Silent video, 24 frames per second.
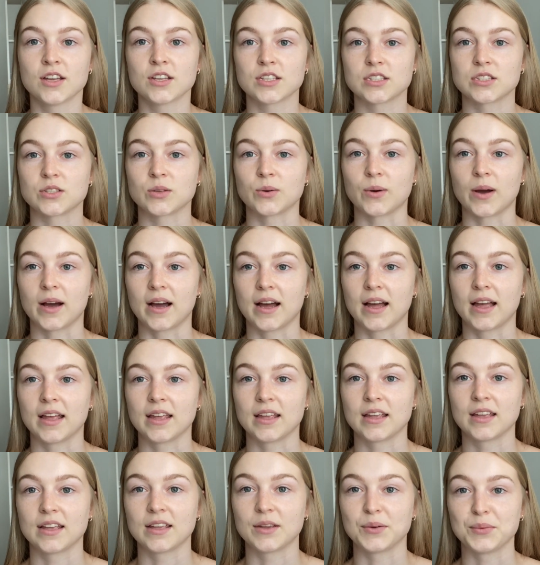so
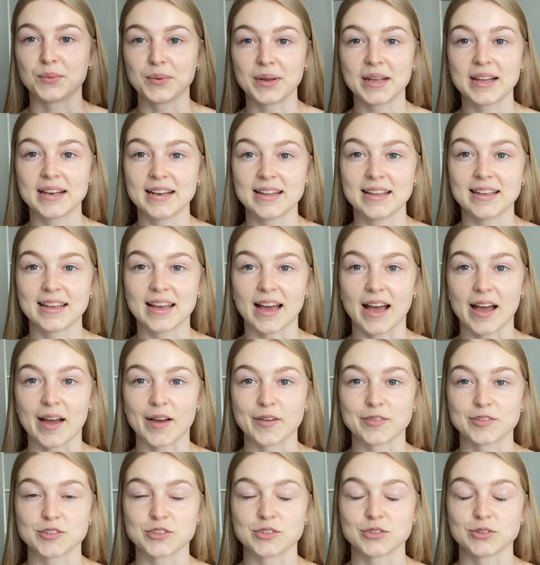I really
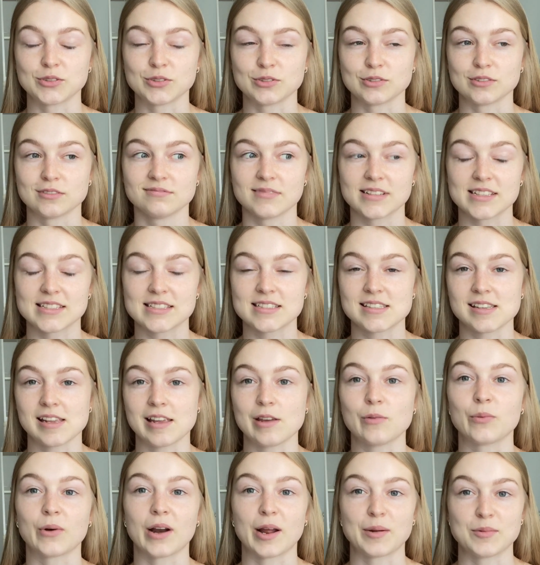have to
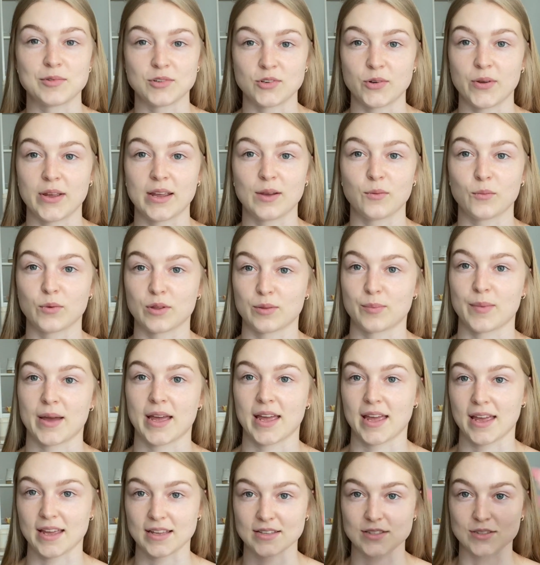see what I'm doing with my hair.